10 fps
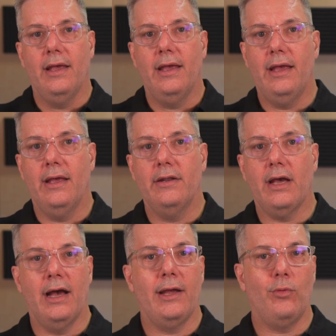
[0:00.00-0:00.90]
And
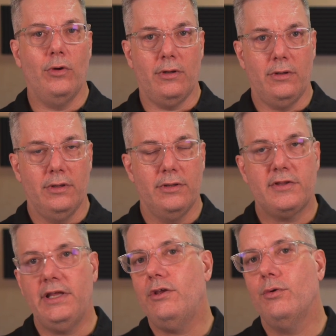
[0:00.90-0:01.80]
I will
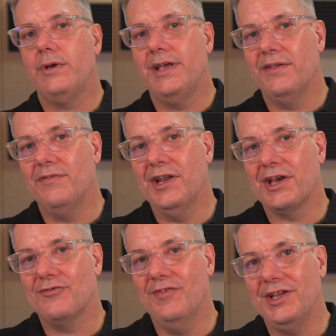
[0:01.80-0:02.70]
see you in the
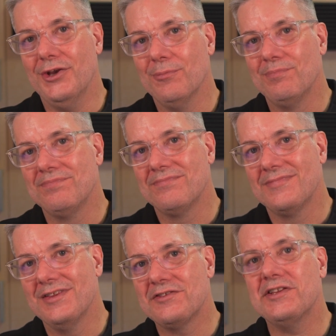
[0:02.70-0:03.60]
next video.
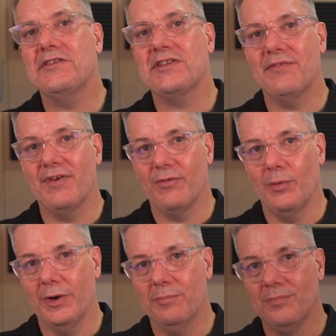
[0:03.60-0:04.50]
Stay safe,
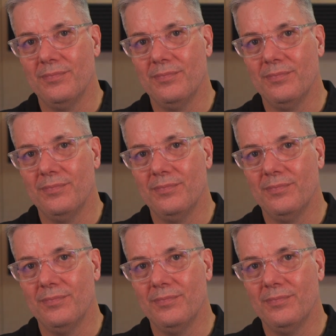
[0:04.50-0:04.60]
everyone.